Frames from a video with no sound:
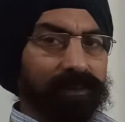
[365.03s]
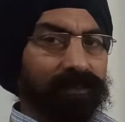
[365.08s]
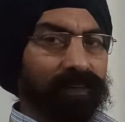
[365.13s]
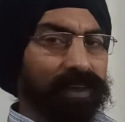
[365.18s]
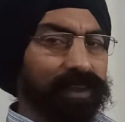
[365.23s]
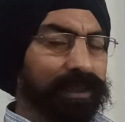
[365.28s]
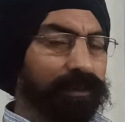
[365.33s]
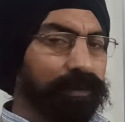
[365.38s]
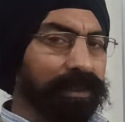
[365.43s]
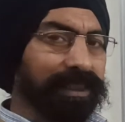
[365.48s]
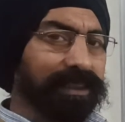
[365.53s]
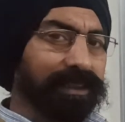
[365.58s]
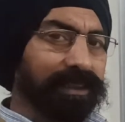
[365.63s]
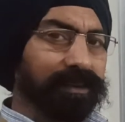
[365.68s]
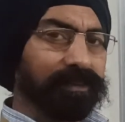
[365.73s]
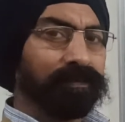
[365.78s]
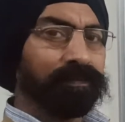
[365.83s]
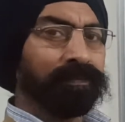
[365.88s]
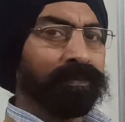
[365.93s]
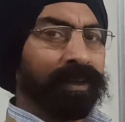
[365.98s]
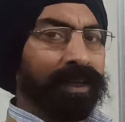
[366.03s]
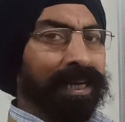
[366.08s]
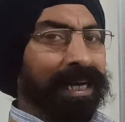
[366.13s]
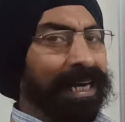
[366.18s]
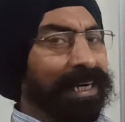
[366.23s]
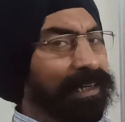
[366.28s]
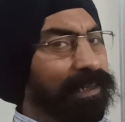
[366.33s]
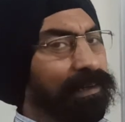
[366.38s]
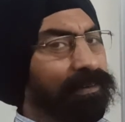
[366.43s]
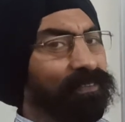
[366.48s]
filter base,
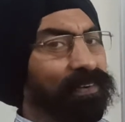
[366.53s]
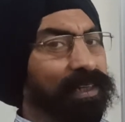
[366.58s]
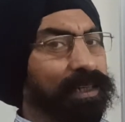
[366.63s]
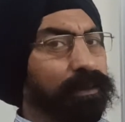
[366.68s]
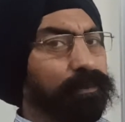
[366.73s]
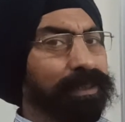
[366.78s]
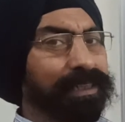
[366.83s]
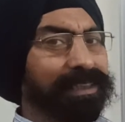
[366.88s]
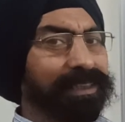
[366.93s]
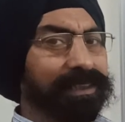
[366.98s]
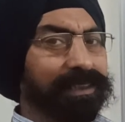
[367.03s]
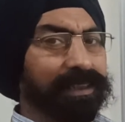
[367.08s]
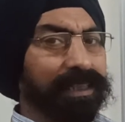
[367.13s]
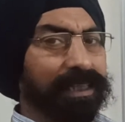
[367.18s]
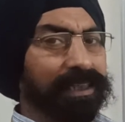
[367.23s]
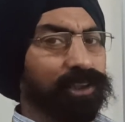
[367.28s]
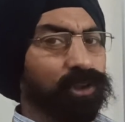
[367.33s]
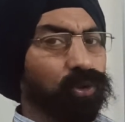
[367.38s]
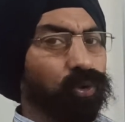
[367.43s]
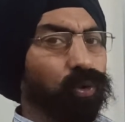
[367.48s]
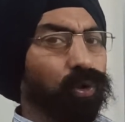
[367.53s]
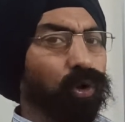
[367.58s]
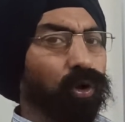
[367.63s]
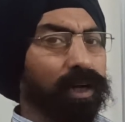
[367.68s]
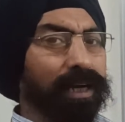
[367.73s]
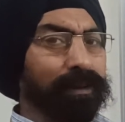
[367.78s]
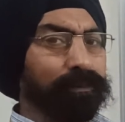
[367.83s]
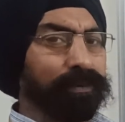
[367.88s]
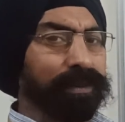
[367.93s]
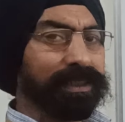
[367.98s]
and in a filter base there is no
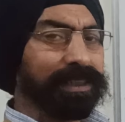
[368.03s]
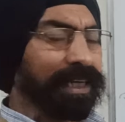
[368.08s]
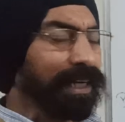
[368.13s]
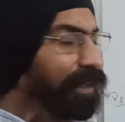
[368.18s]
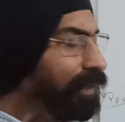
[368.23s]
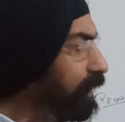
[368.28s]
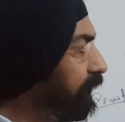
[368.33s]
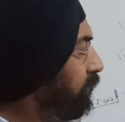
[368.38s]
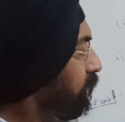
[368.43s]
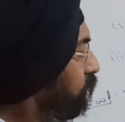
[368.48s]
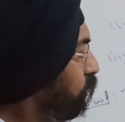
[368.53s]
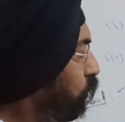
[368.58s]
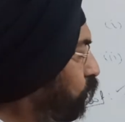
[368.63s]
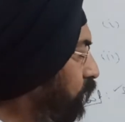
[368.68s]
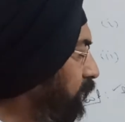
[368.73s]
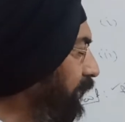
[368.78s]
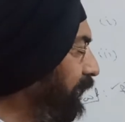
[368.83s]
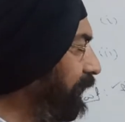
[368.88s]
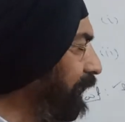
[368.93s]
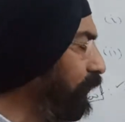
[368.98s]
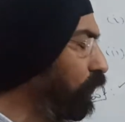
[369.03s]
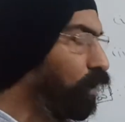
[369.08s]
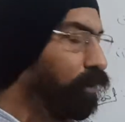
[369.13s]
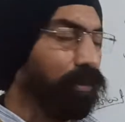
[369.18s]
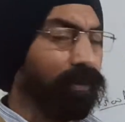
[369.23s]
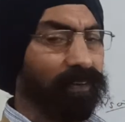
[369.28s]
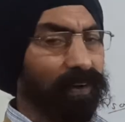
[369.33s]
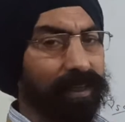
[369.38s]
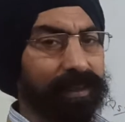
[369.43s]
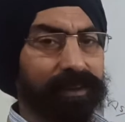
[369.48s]
empty set, so C cannot
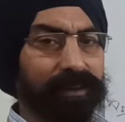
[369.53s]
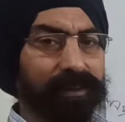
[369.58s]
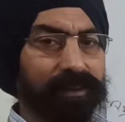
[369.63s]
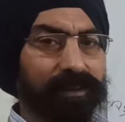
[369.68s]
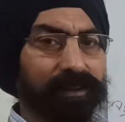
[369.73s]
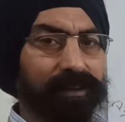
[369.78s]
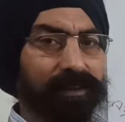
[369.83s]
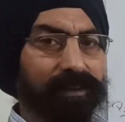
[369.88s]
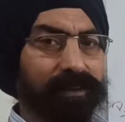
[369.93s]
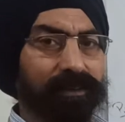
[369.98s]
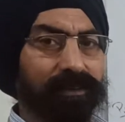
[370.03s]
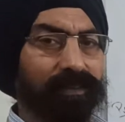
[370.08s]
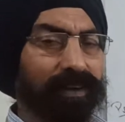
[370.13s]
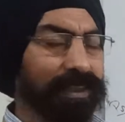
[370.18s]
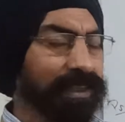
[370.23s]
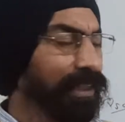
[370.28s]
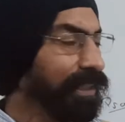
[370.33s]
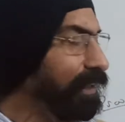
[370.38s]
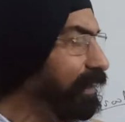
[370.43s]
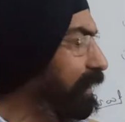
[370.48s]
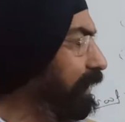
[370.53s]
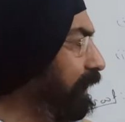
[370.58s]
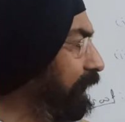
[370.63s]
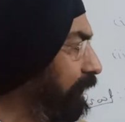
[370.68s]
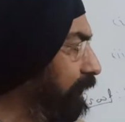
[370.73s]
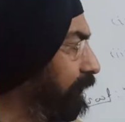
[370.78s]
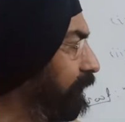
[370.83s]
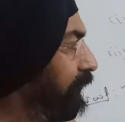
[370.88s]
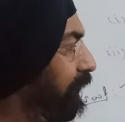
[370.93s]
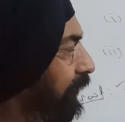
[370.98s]
be phi. One thing is
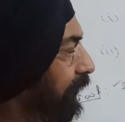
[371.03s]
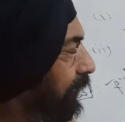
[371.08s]
clear.